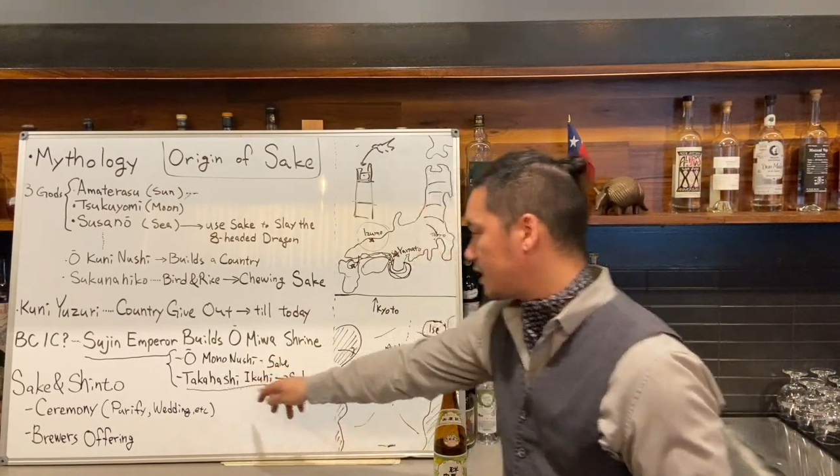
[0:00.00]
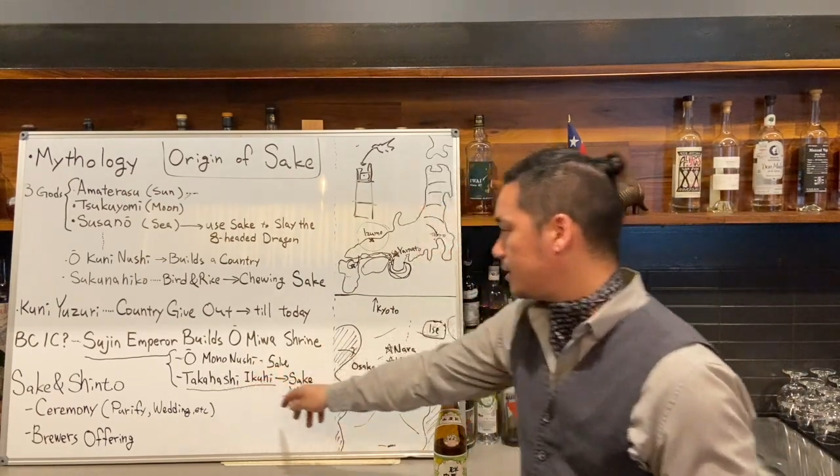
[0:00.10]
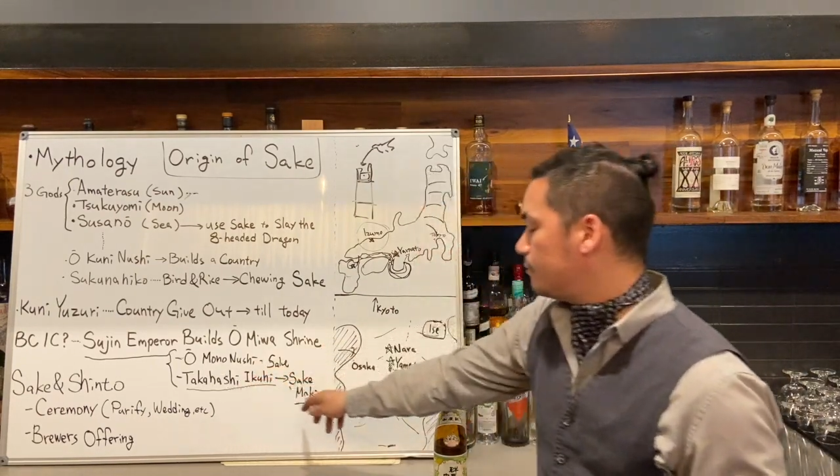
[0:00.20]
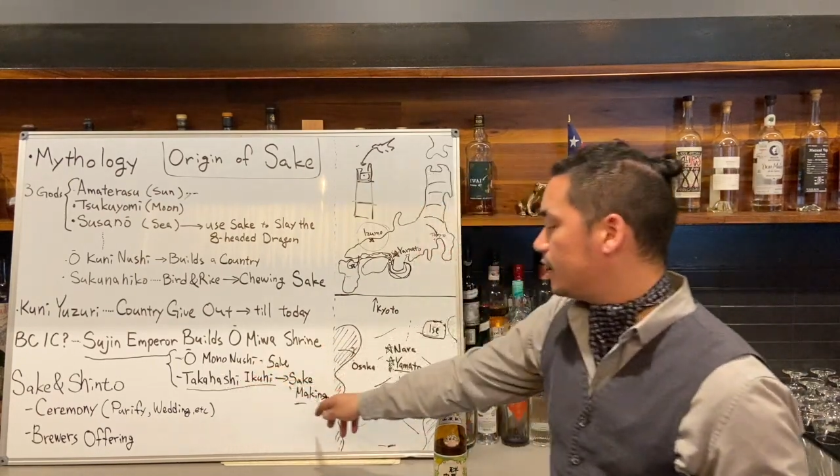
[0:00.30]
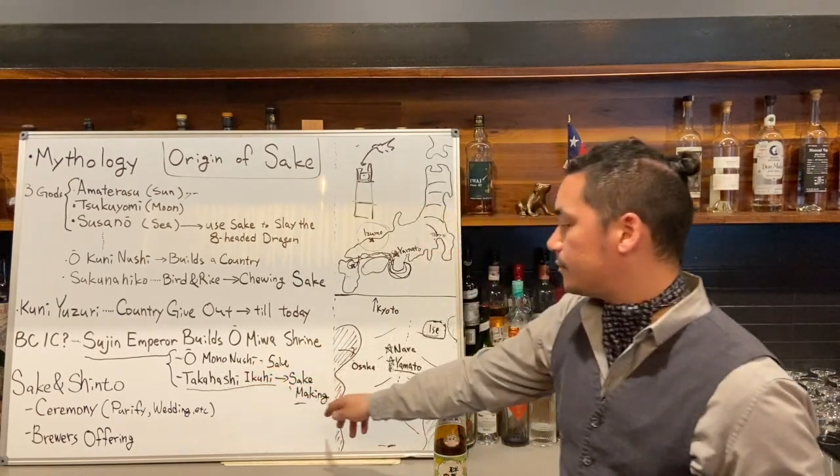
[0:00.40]

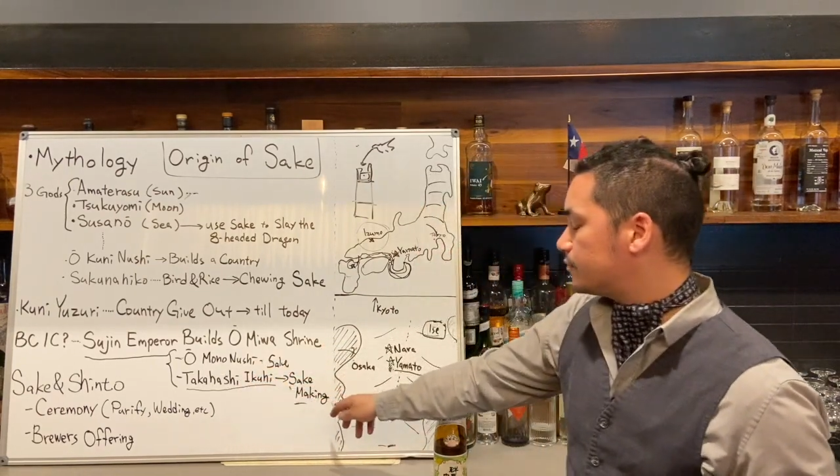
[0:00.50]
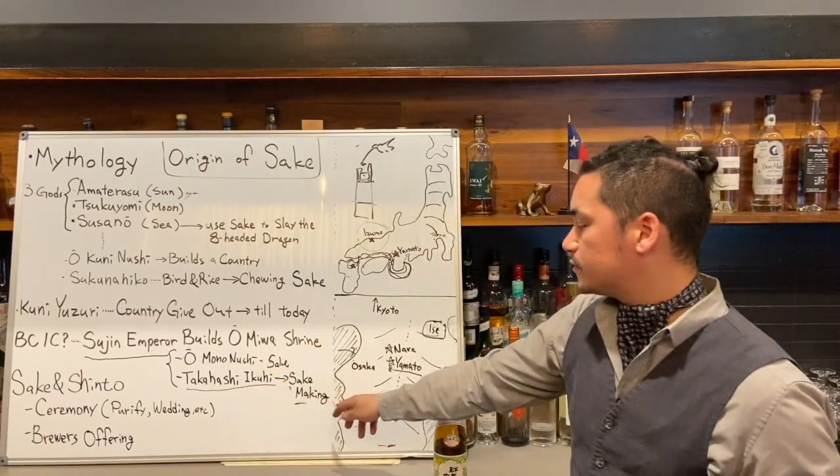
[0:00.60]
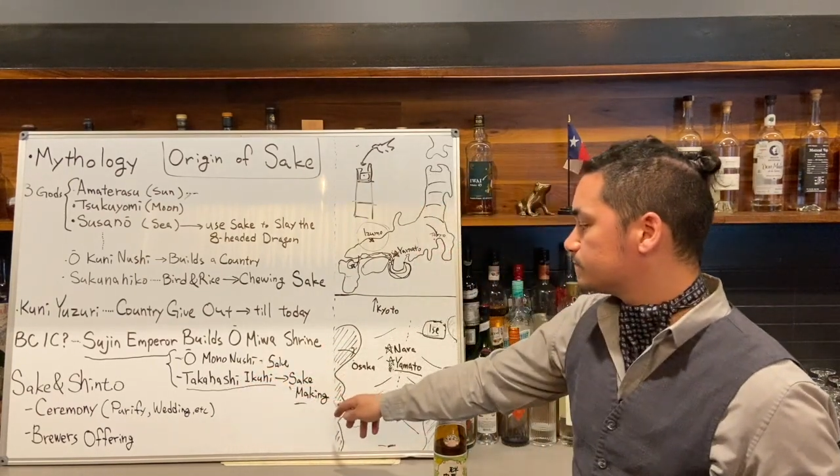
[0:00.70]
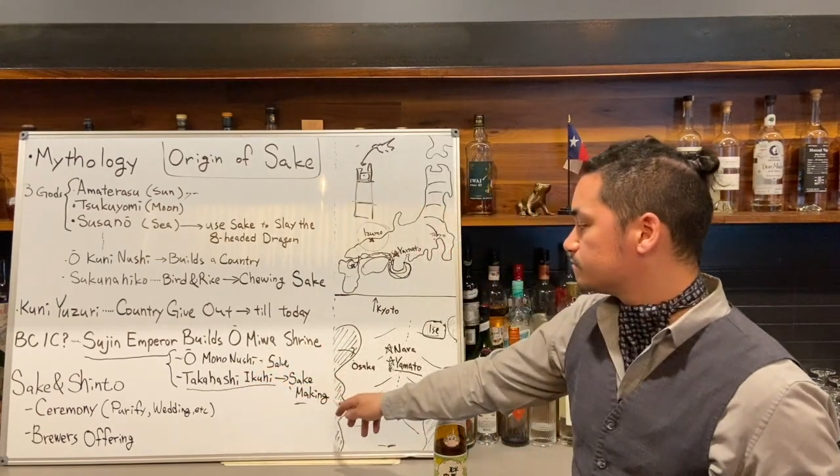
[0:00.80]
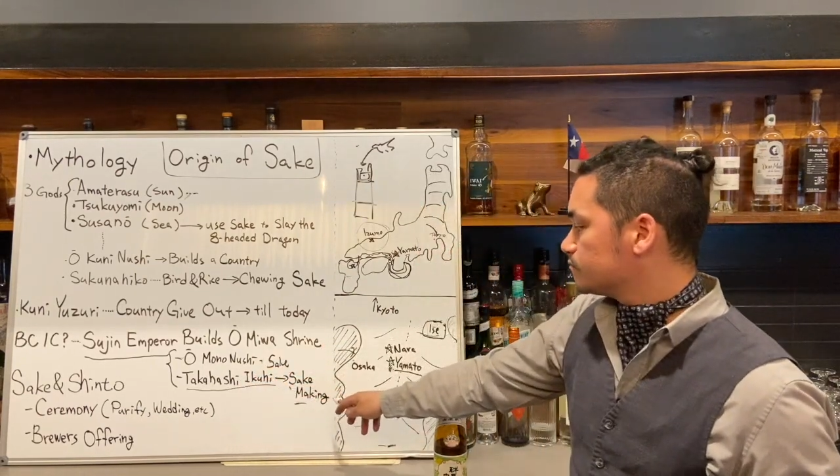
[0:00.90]
came up,
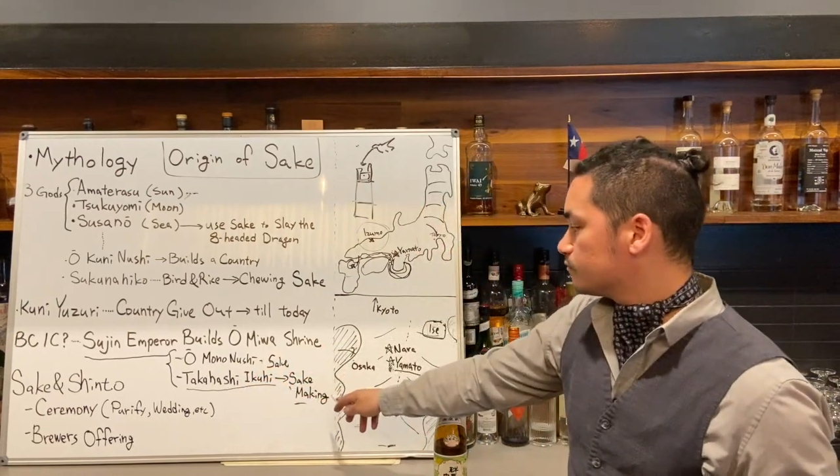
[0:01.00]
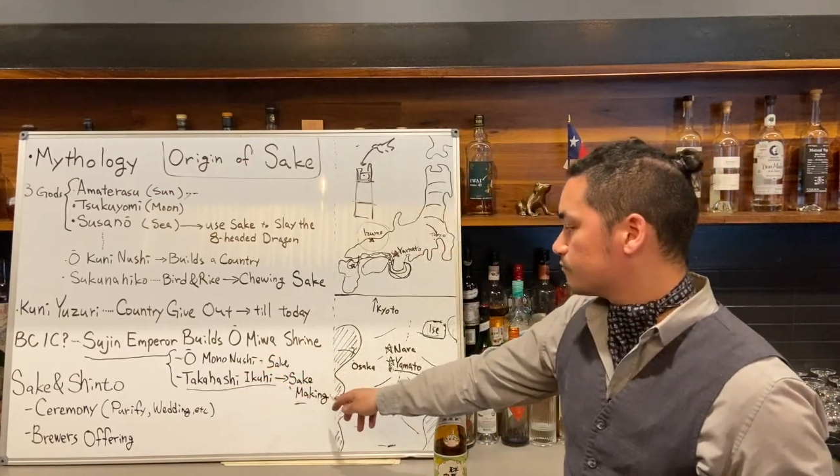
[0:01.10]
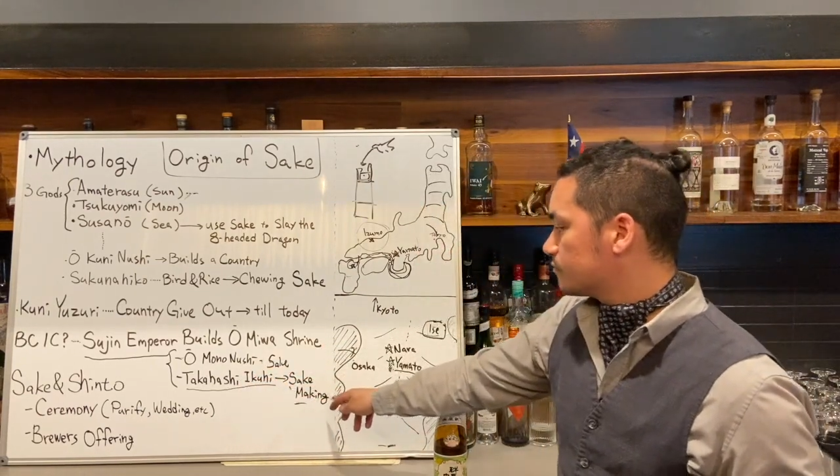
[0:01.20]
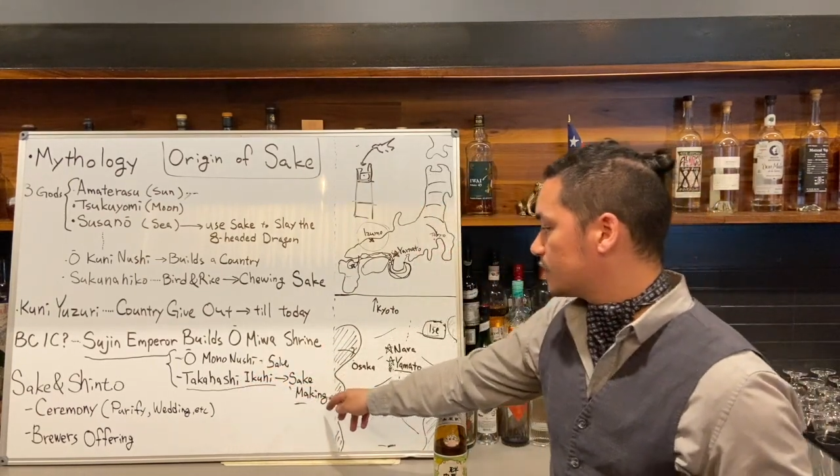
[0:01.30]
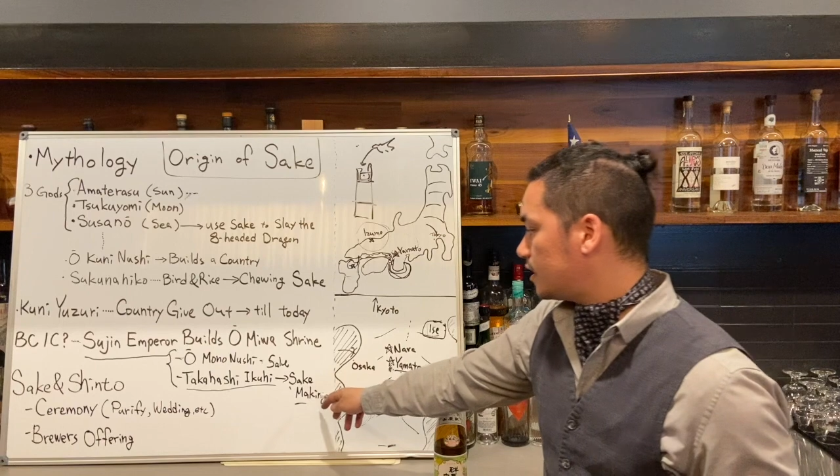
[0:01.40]

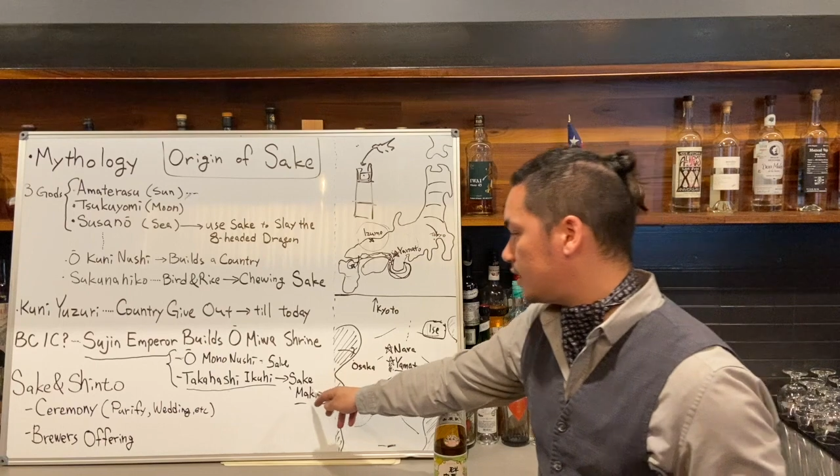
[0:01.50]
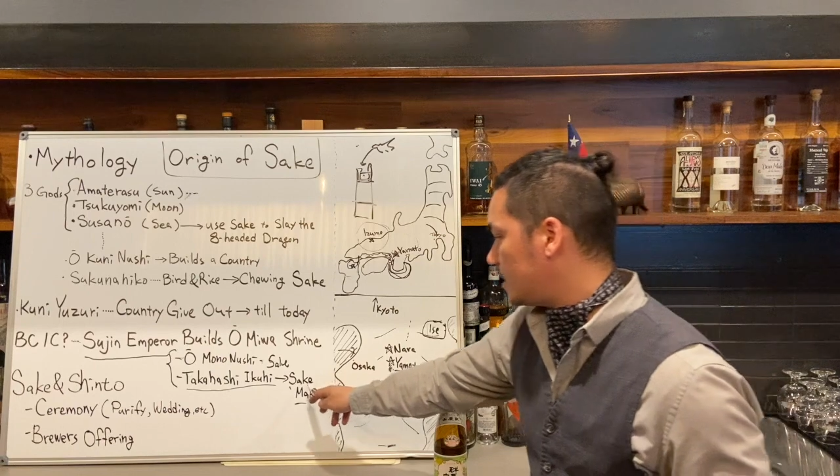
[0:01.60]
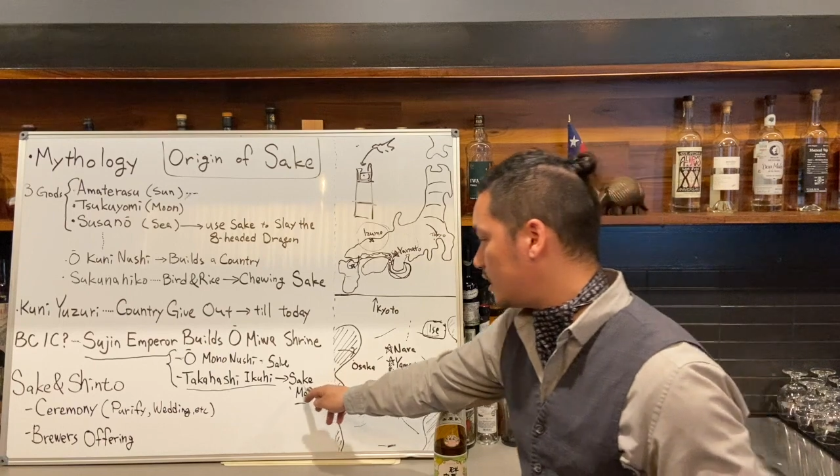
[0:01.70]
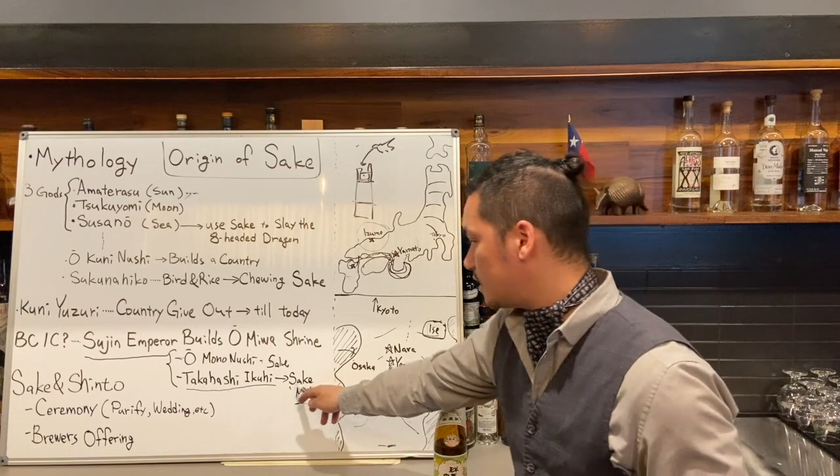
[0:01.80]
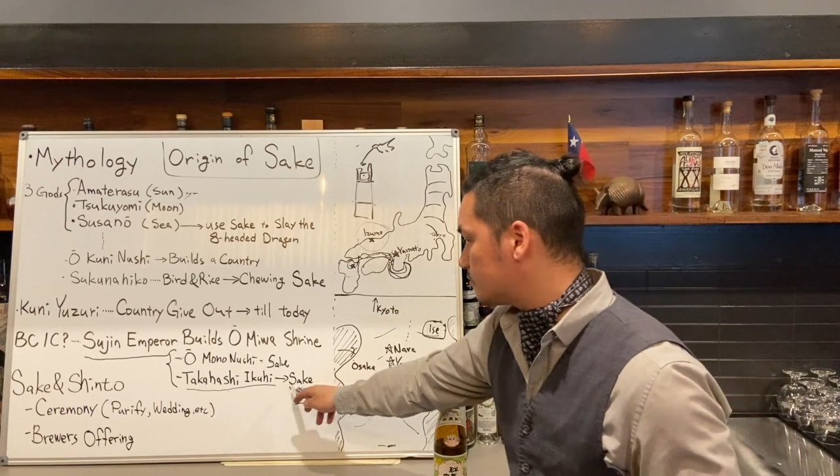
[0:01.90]
and
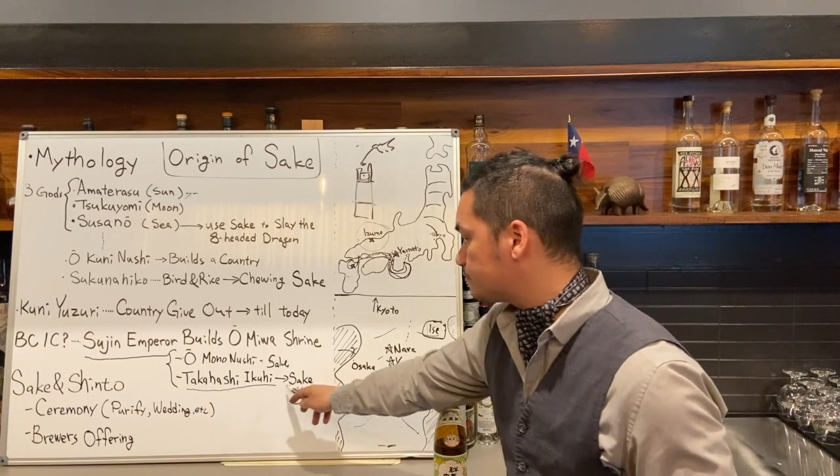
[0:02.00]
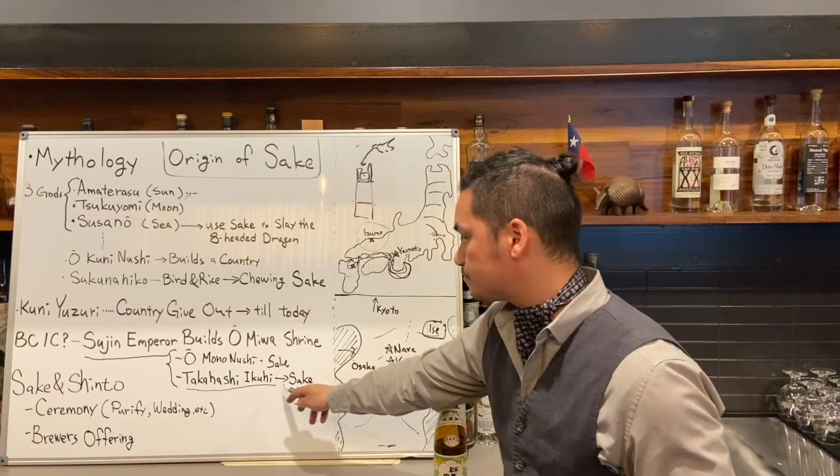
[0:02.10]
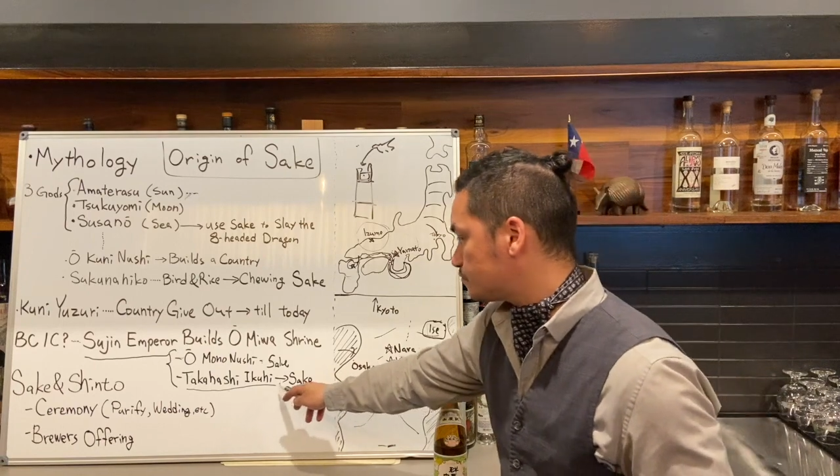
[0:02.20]
then